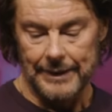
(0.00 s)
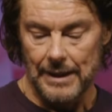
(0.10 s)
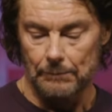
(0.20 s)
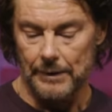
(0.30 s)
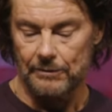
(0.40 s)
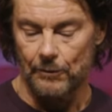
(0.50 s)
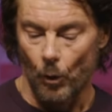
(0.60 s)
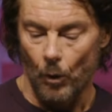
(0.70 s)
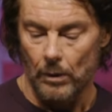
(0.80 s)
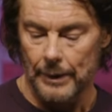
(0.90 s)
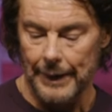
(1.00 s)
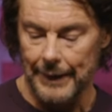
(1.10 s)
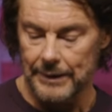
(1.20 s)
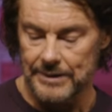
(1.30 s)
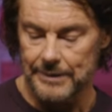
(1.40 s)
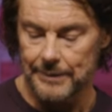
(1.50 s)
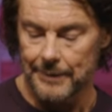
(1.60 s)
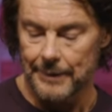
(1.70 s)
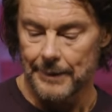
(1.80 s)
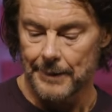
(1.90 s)
is number four is,
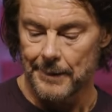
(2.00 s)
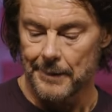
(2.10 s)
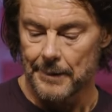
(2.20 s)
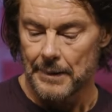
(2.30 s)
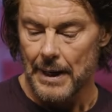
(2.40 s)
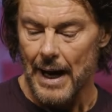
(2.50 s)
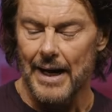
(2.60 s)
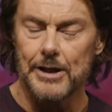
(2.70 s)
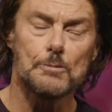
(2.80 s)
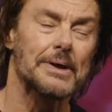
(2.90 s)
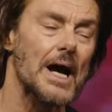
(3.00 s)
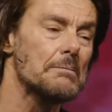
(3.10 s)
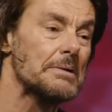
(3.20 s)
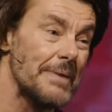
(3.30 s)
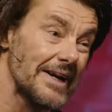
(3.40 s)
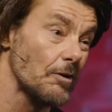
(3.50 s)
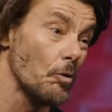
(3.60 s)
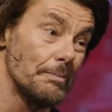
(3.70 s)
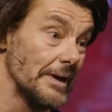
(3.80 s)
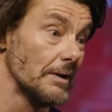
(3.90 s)
are you becoming better
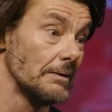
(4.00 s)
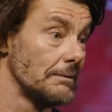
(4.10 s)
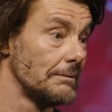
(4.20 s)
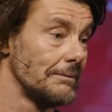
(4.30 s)
or bitter?